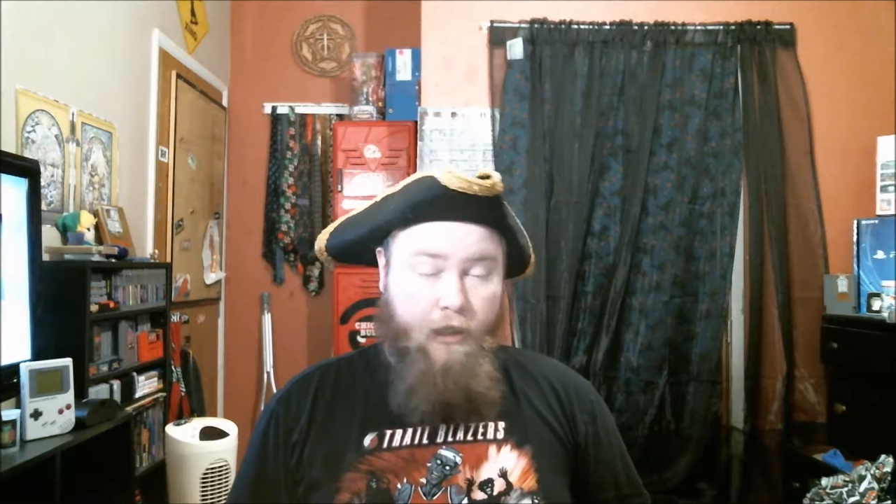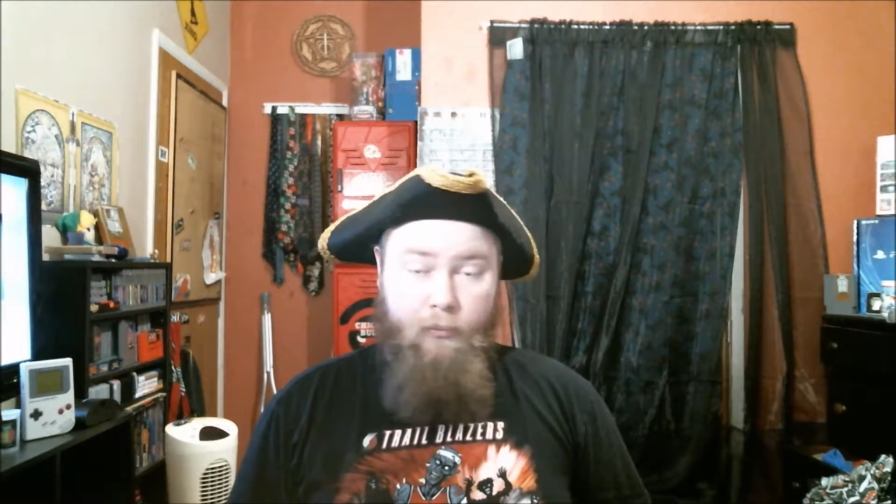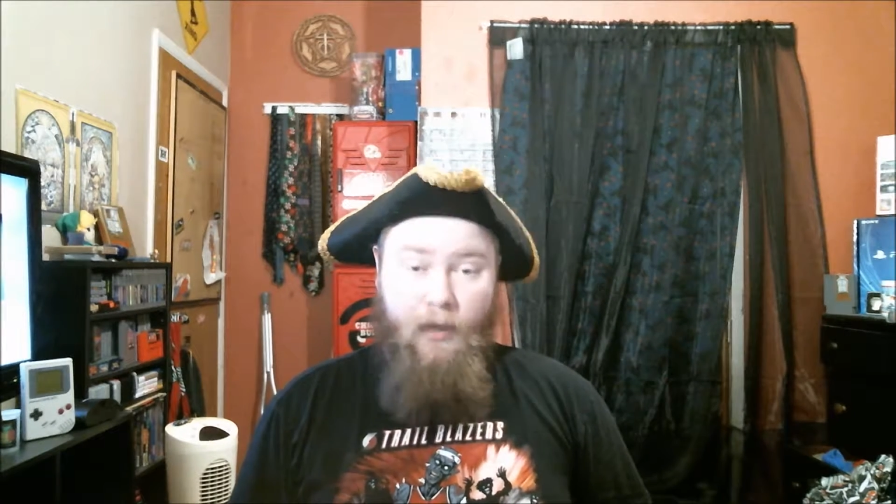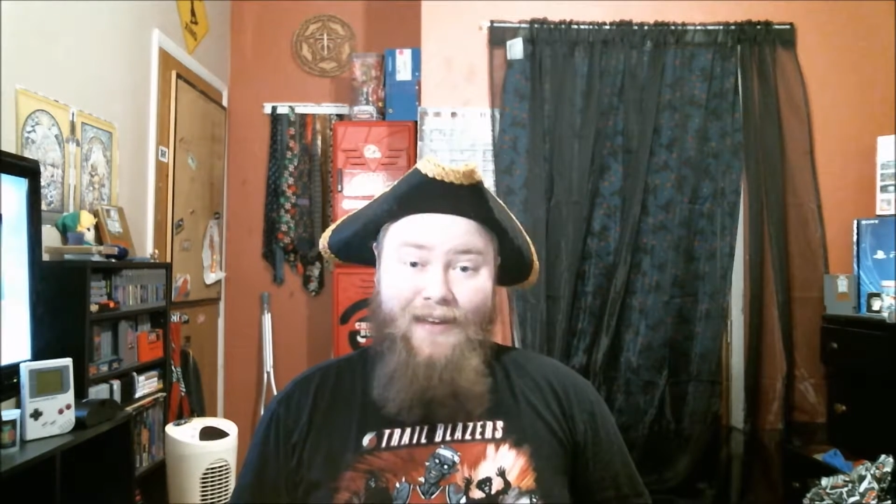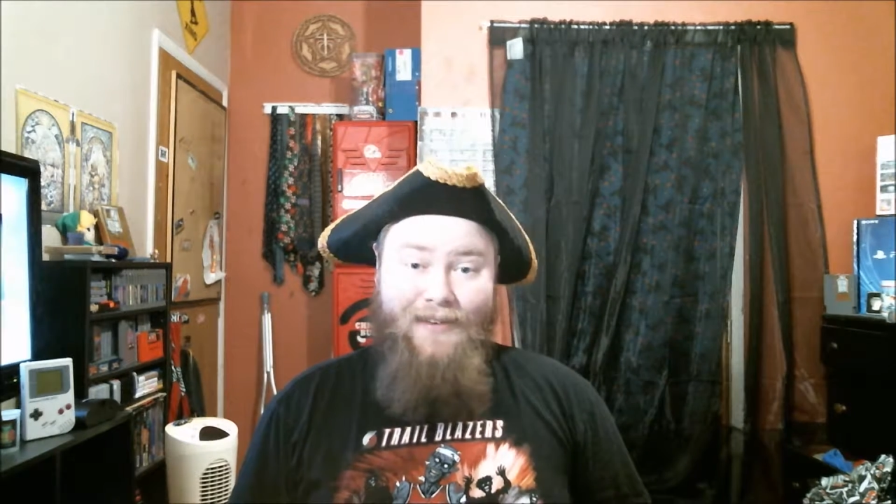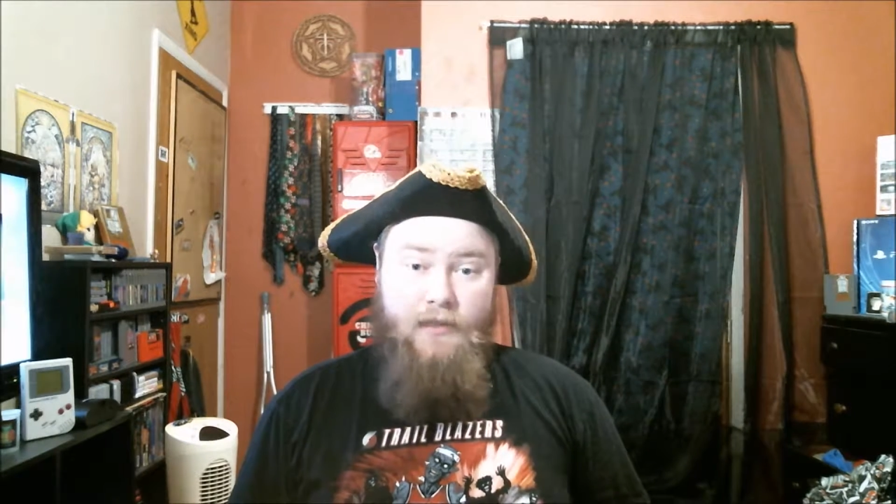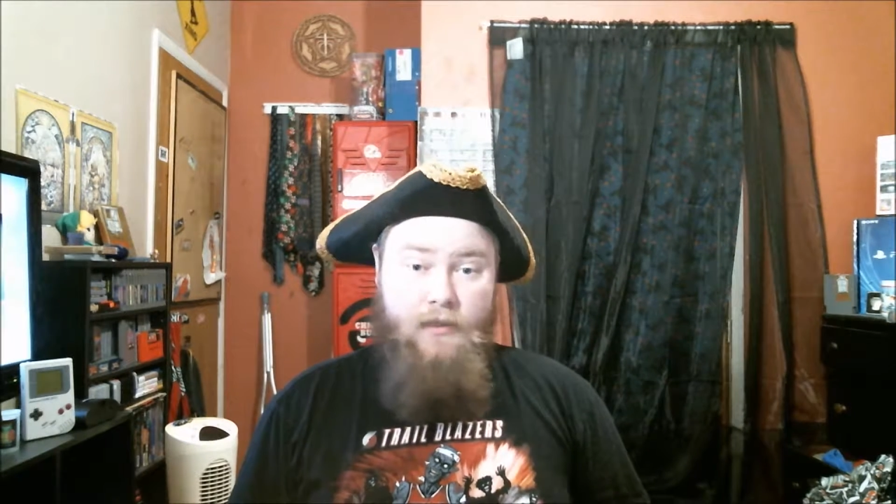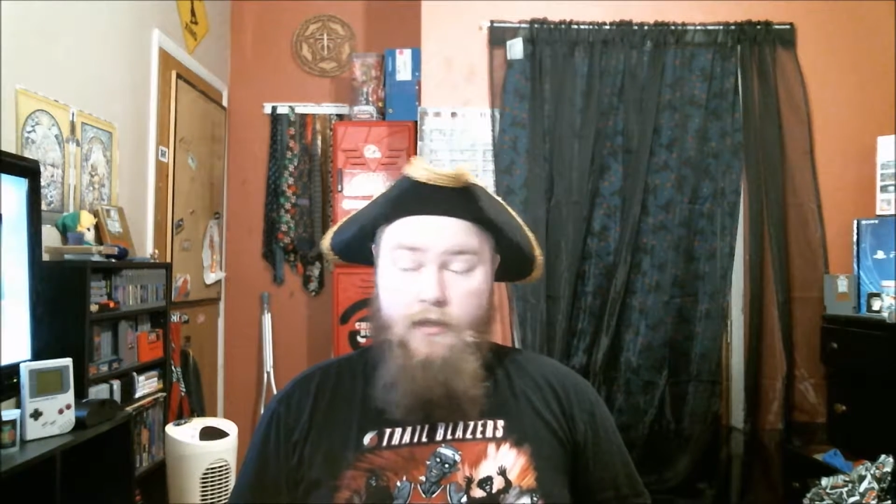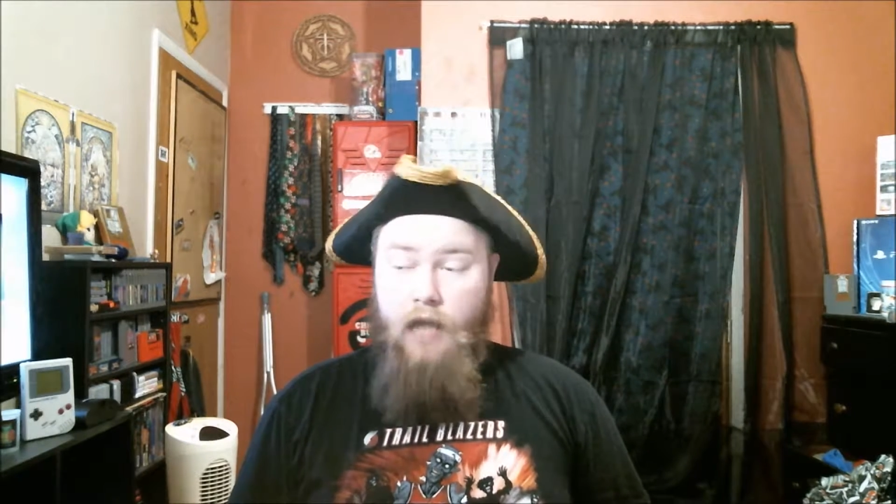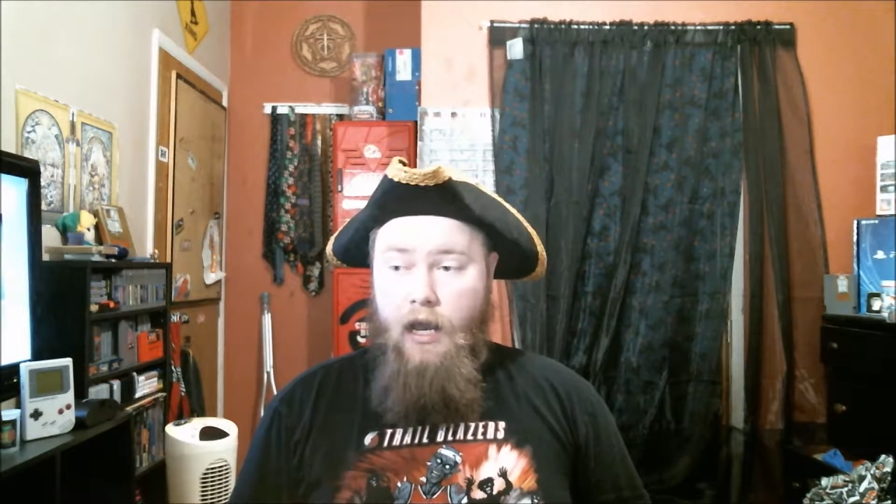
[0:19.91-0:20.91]
And by
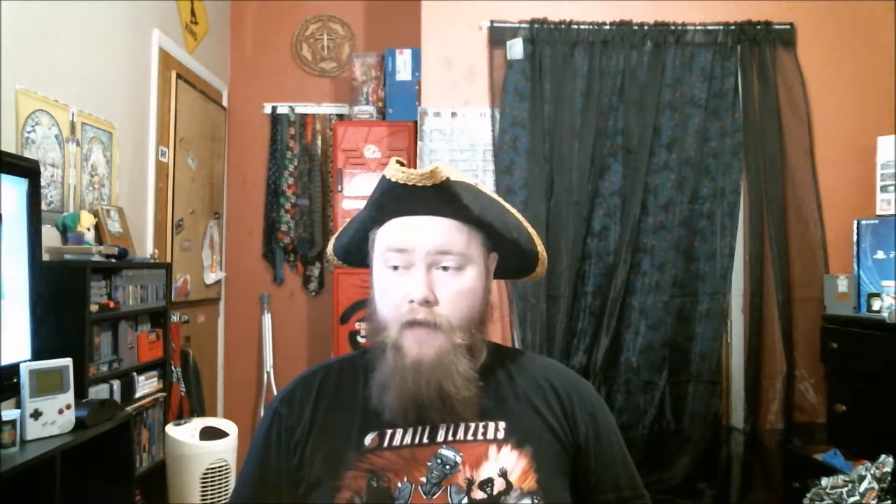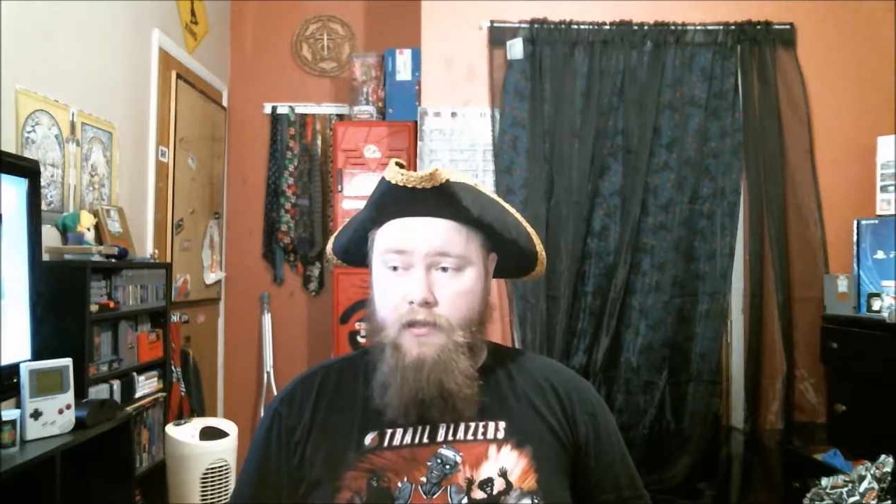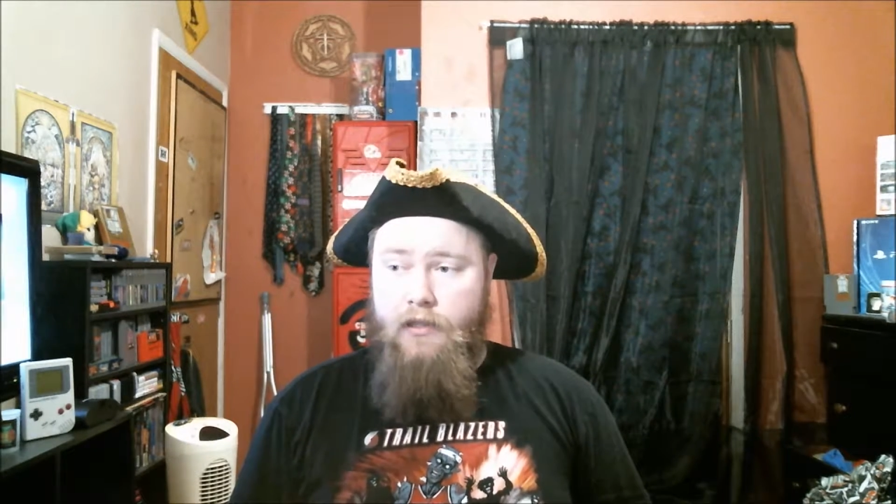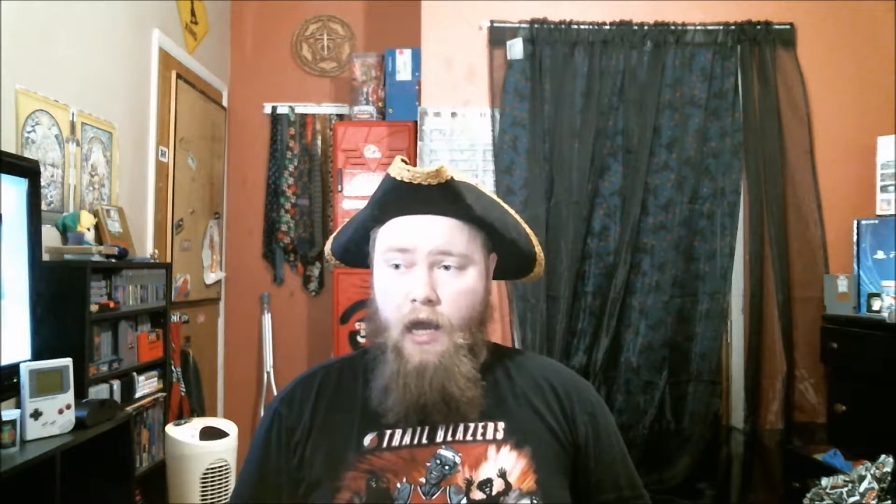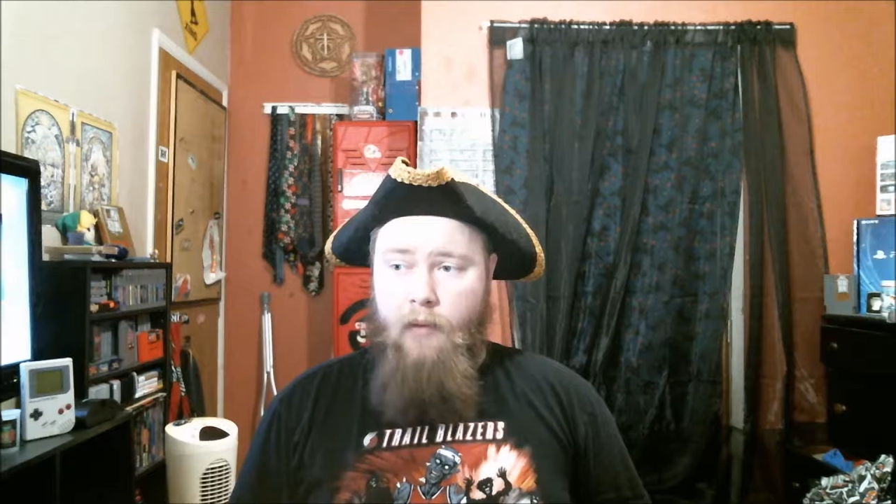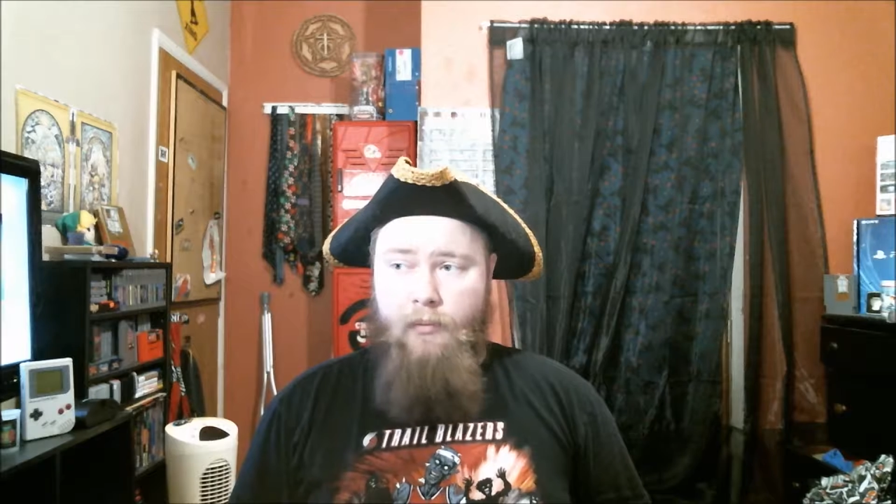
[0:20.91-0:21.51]
not having time,